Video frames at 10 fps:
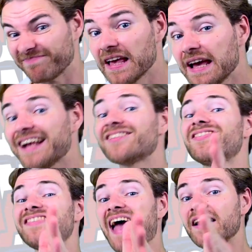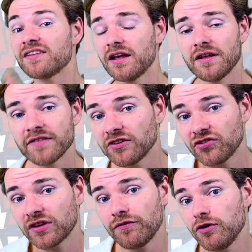Instead, they just
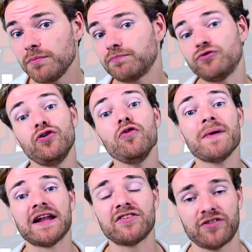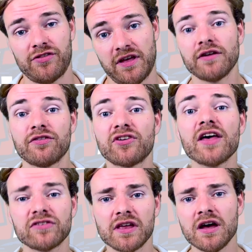give you 2 minutes at the end of the
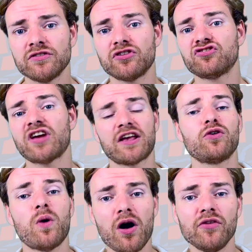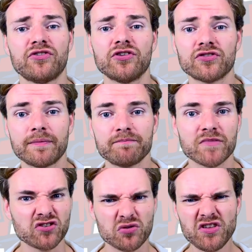test to check your answers.
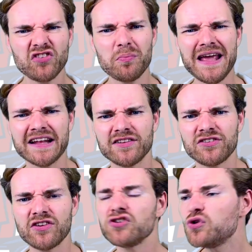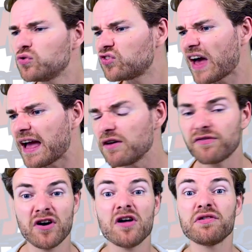So this means you save
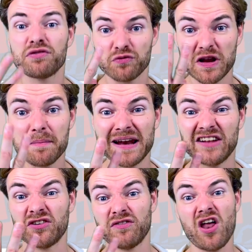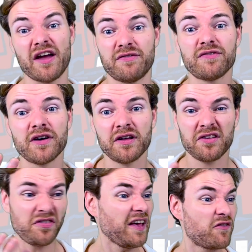3 minutes of life.
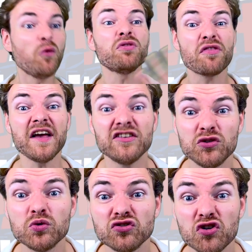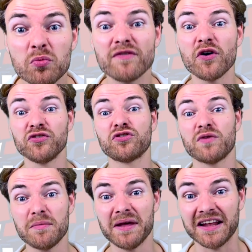Think of all the things you could do with those 3
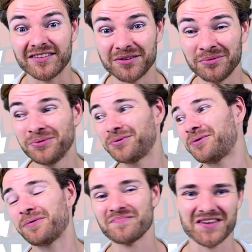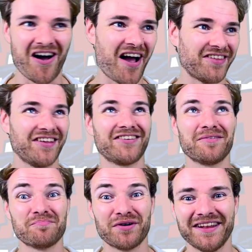minutes. I can think of some
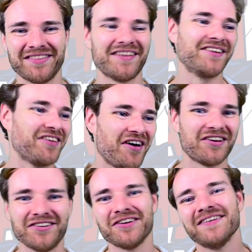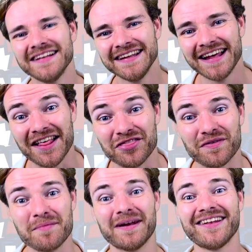brilliant things that I can do in 3
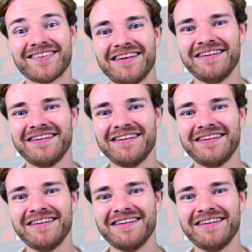minutes.